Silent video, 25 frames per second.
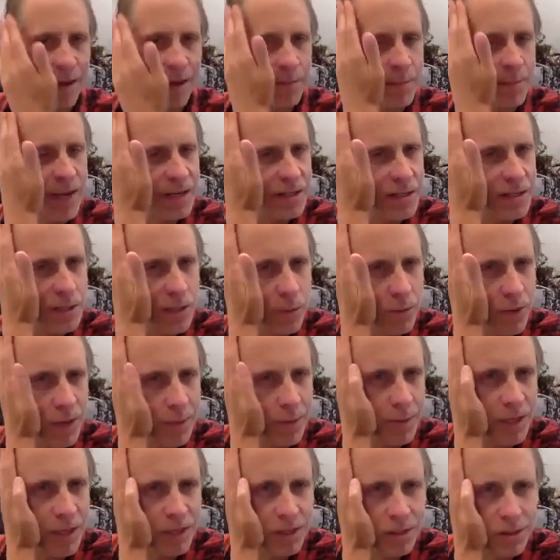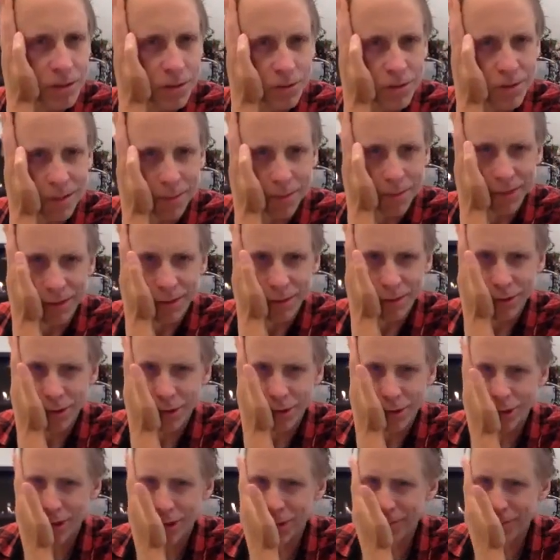And basically what I'm going to do is I'm going to
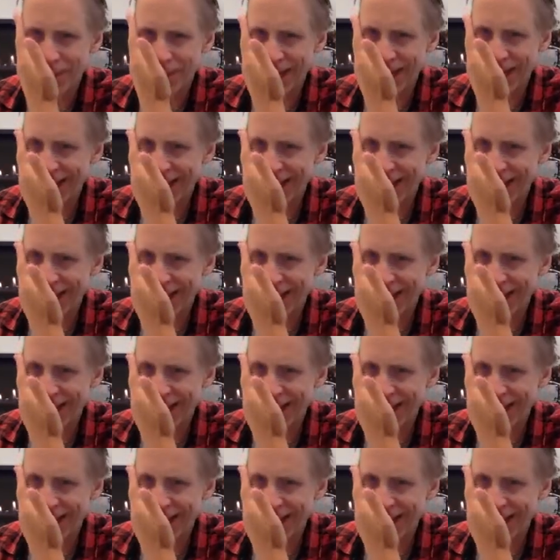turn my